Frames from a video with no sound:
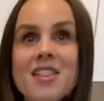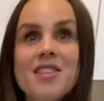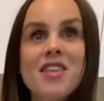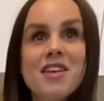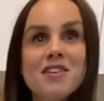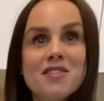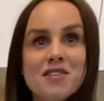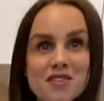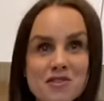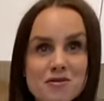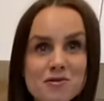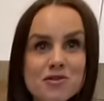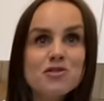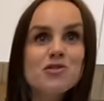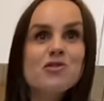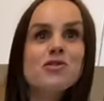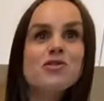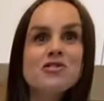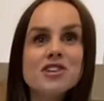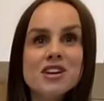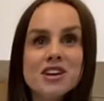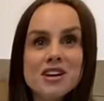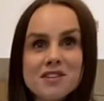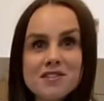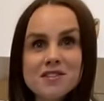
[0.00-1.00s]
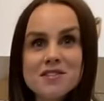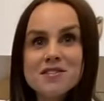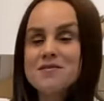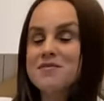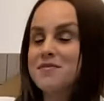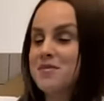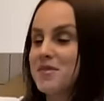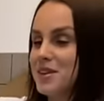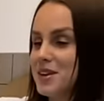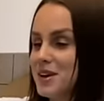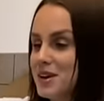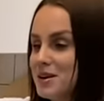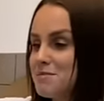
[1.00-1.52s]
This is Georgie's,
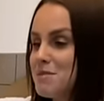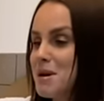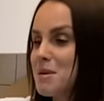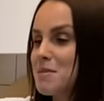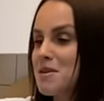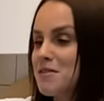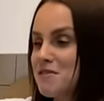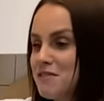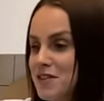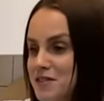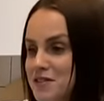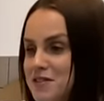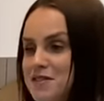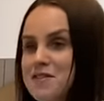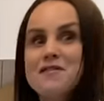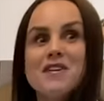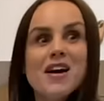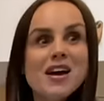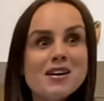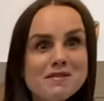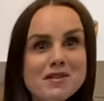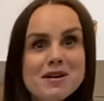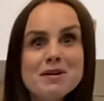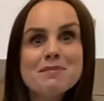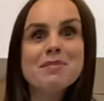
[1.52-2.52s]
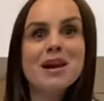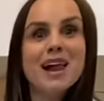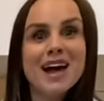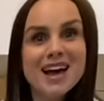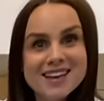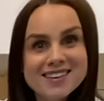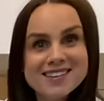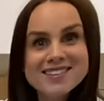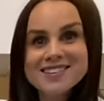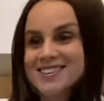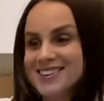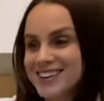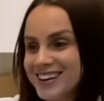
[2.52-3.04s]
Mummy Fizz's favourite
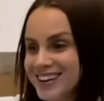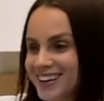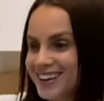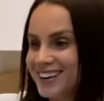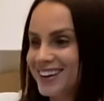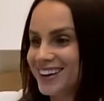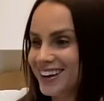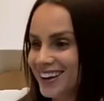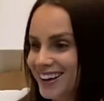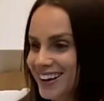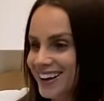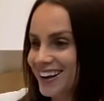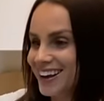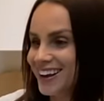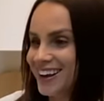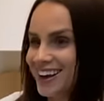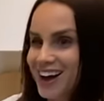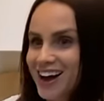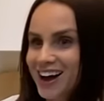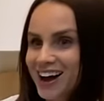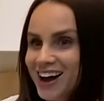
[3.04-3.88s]
place. Yeah, and